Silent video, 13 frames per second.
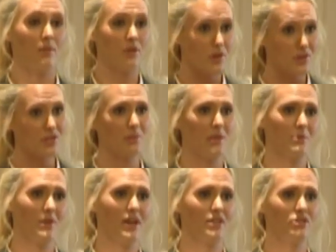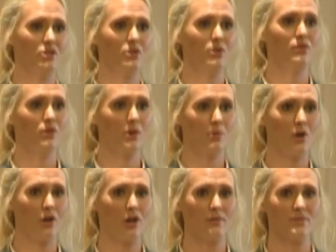going to be applying to 4
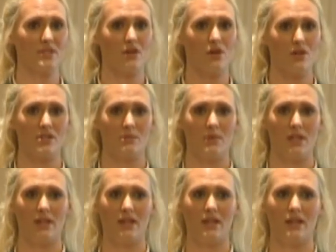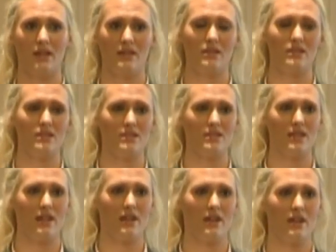programs ultimately in the DC
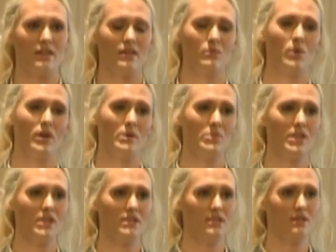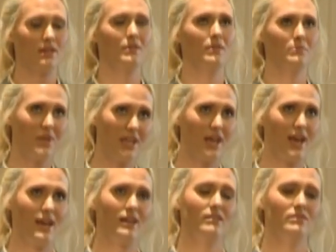area, and then 1 in
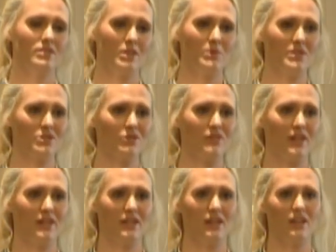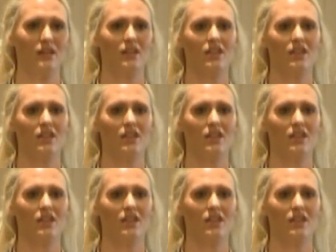PA, so Pennsylvania.